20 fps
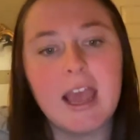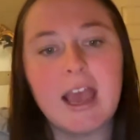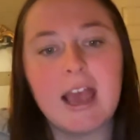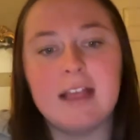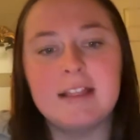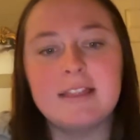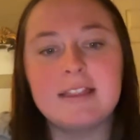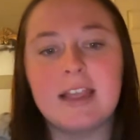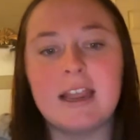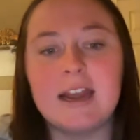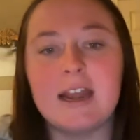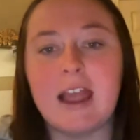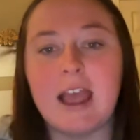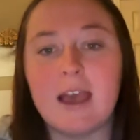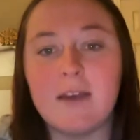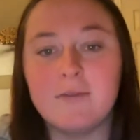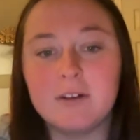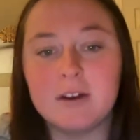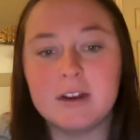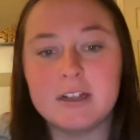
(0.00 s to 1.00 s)
and then
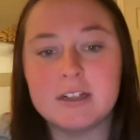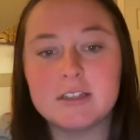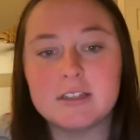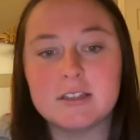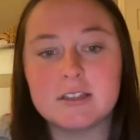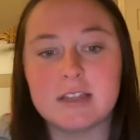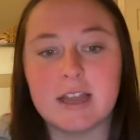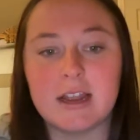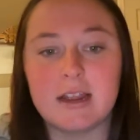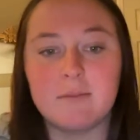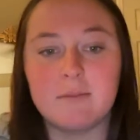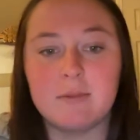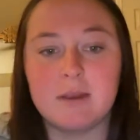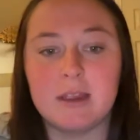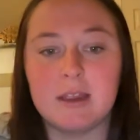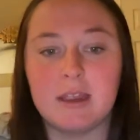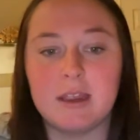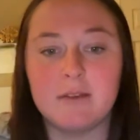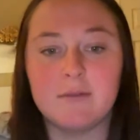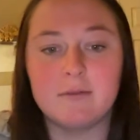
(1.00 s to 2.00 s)
evidence that can
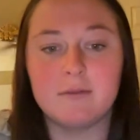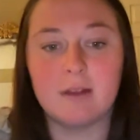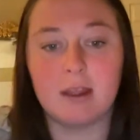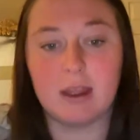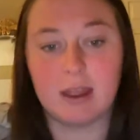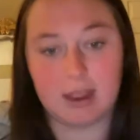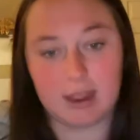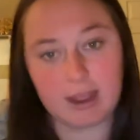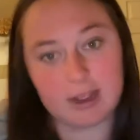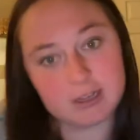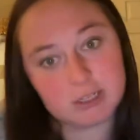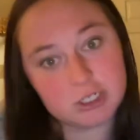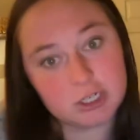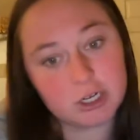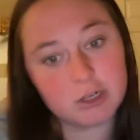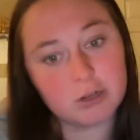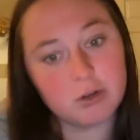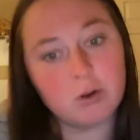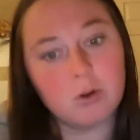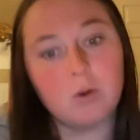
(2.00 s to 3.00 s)
be
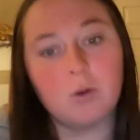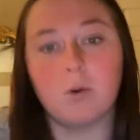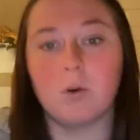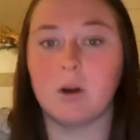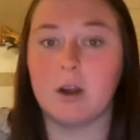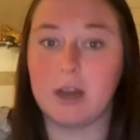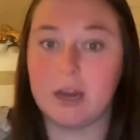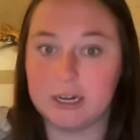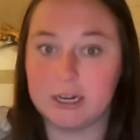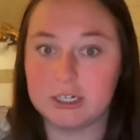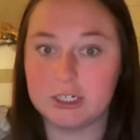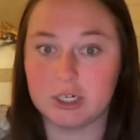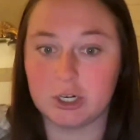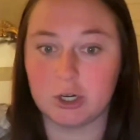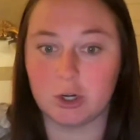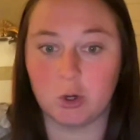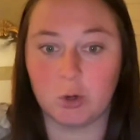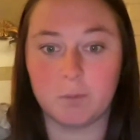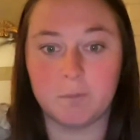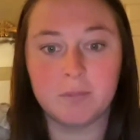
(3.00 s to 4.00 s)
external or
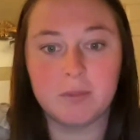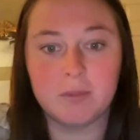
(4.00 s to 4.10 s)
internal,